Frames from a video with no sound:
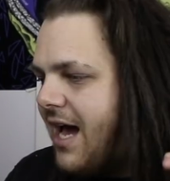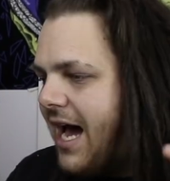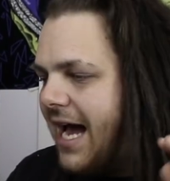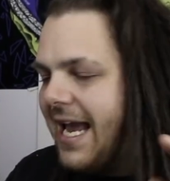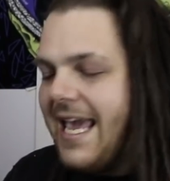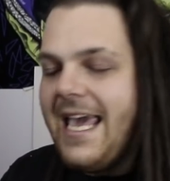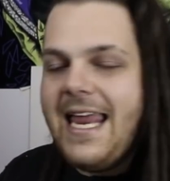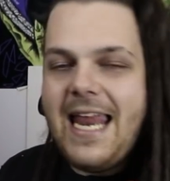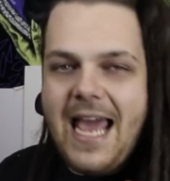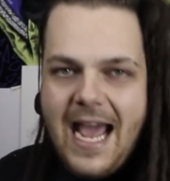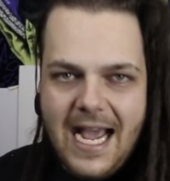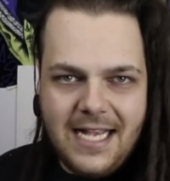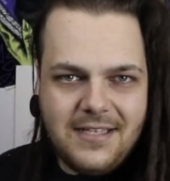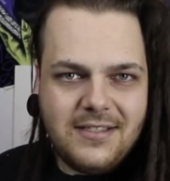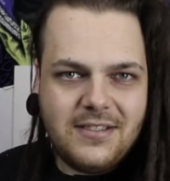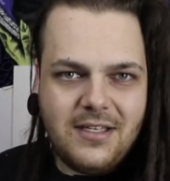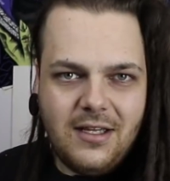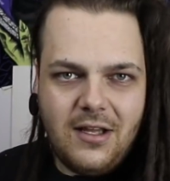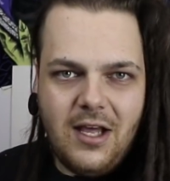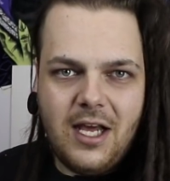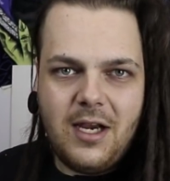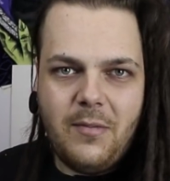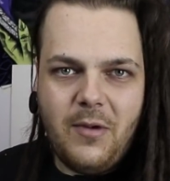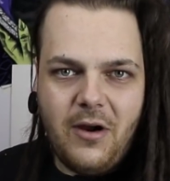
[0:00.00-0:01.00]
I get asked a
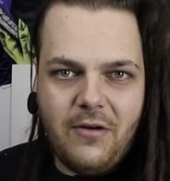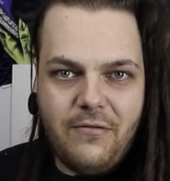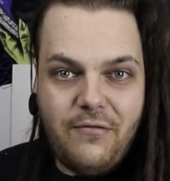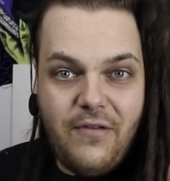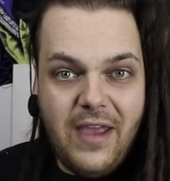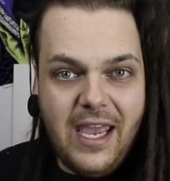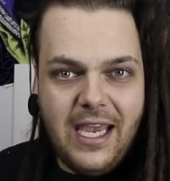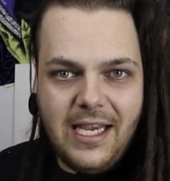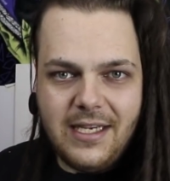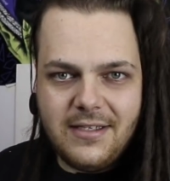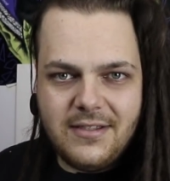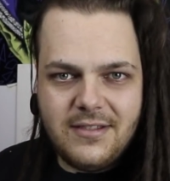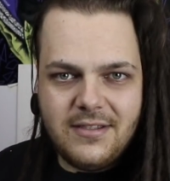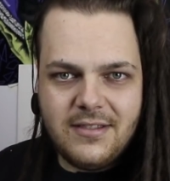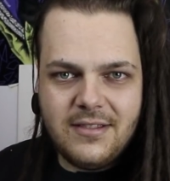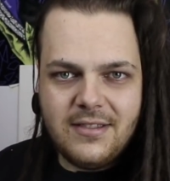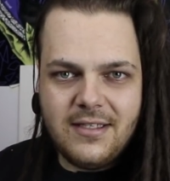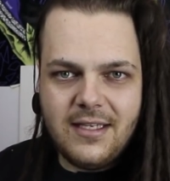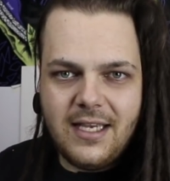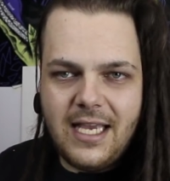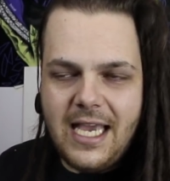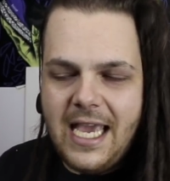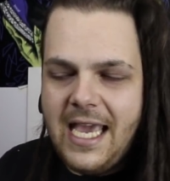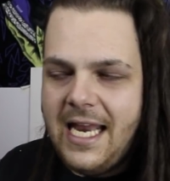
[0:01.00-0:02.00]
lot about fakes,
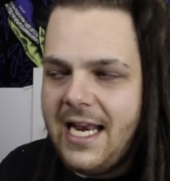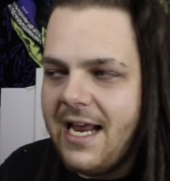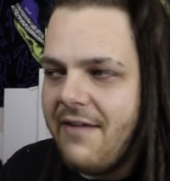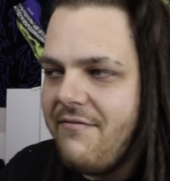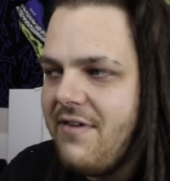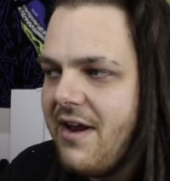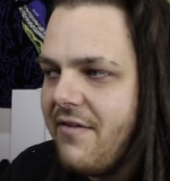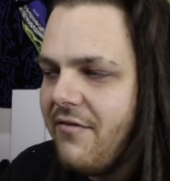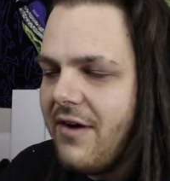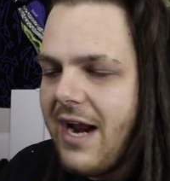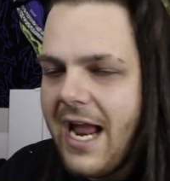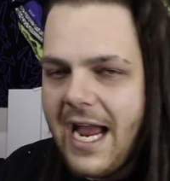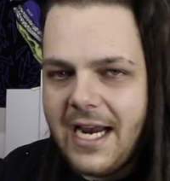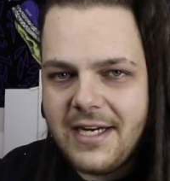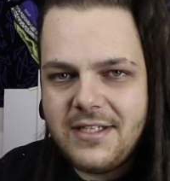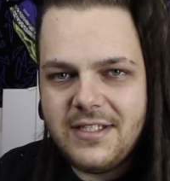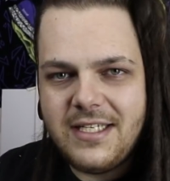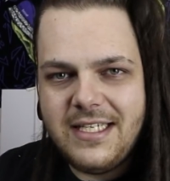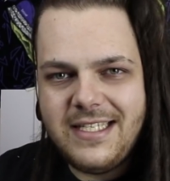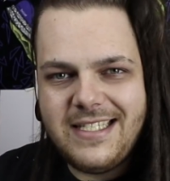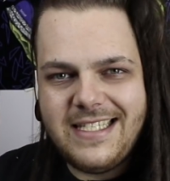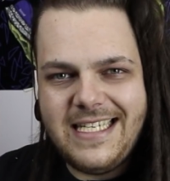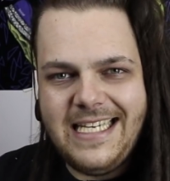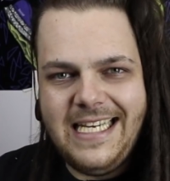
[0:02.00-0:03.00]
and I've never
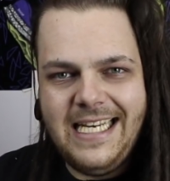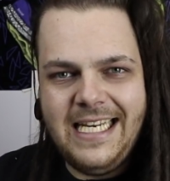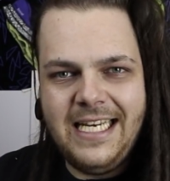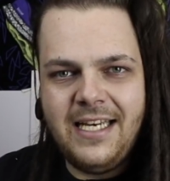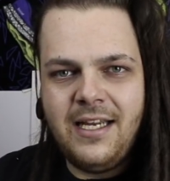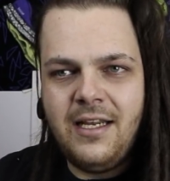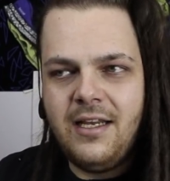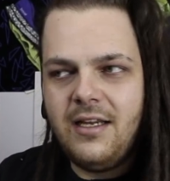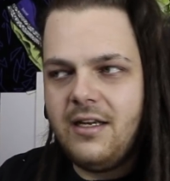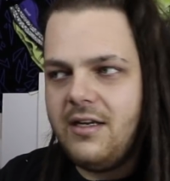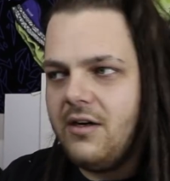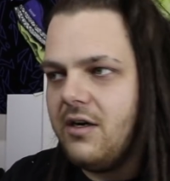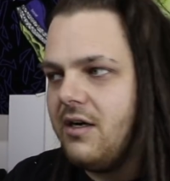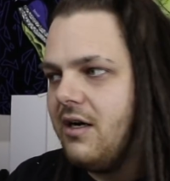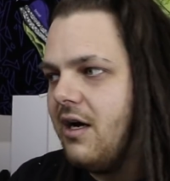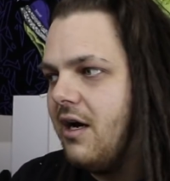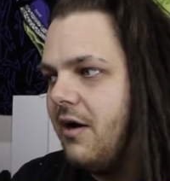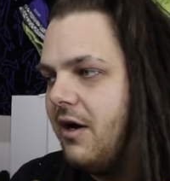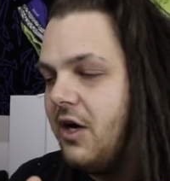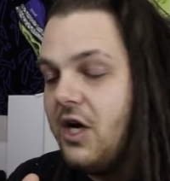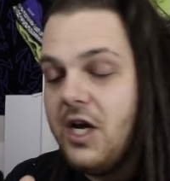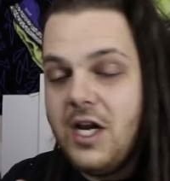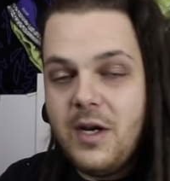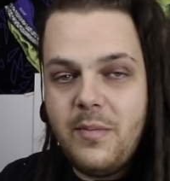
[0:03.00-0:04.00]
actually seen
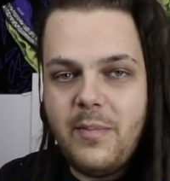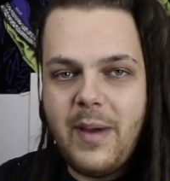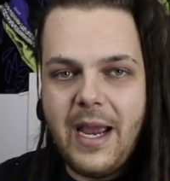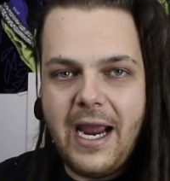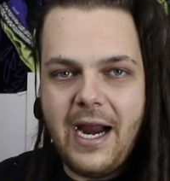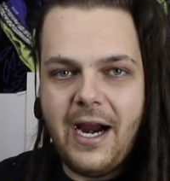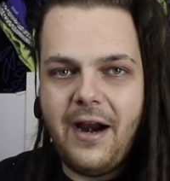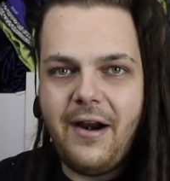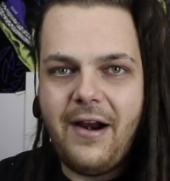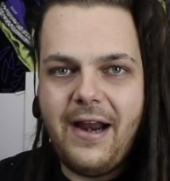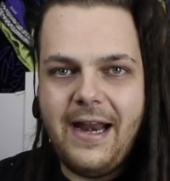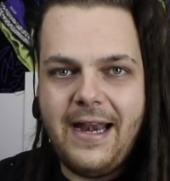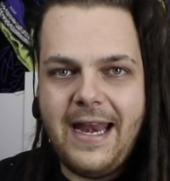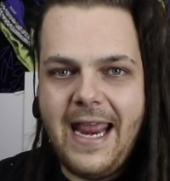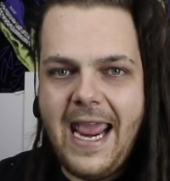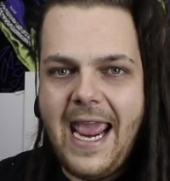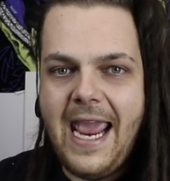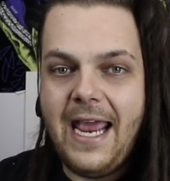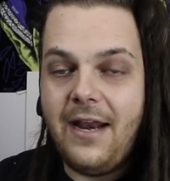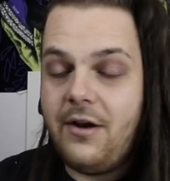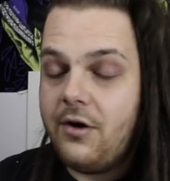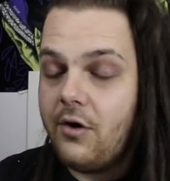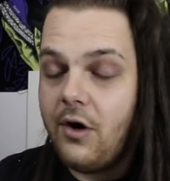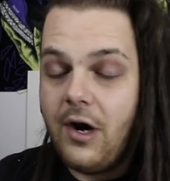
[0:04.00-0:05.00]
a good pair in
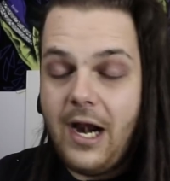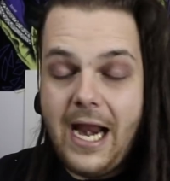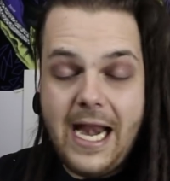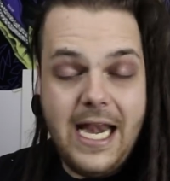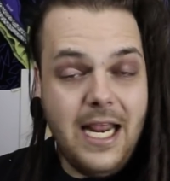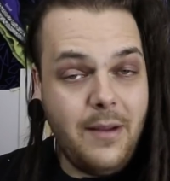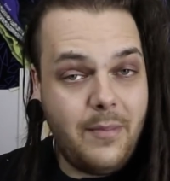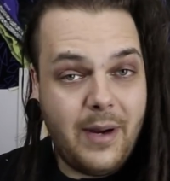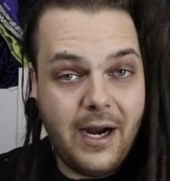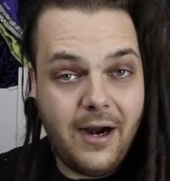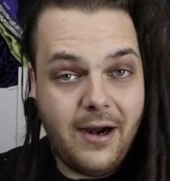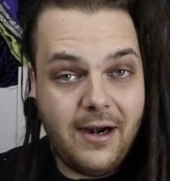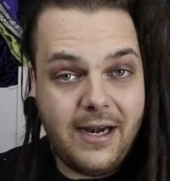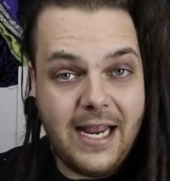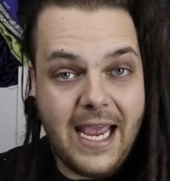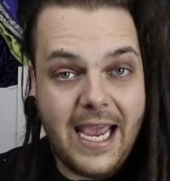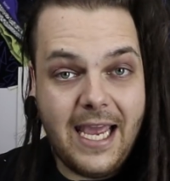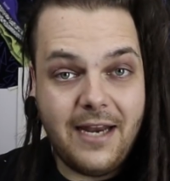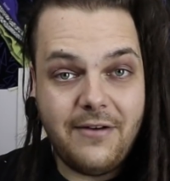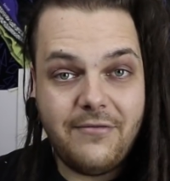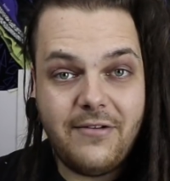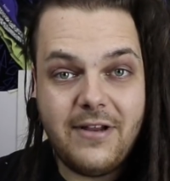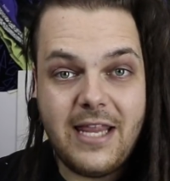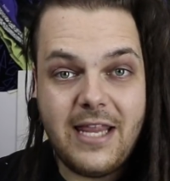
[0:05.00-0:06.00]
hand, or any pair in
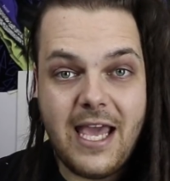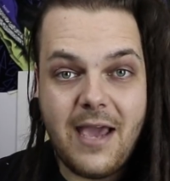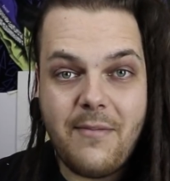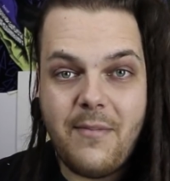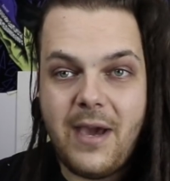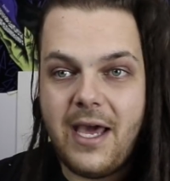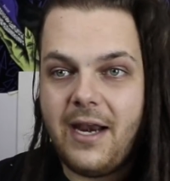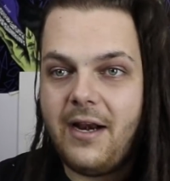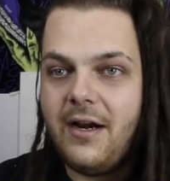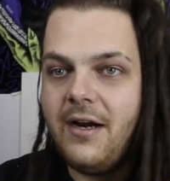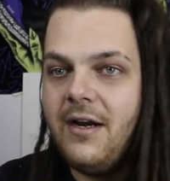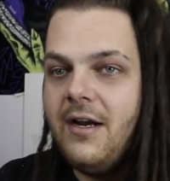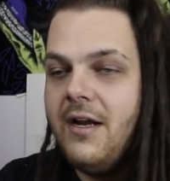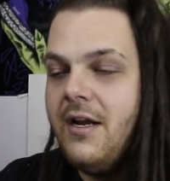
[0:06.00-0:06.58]
hand for that matter.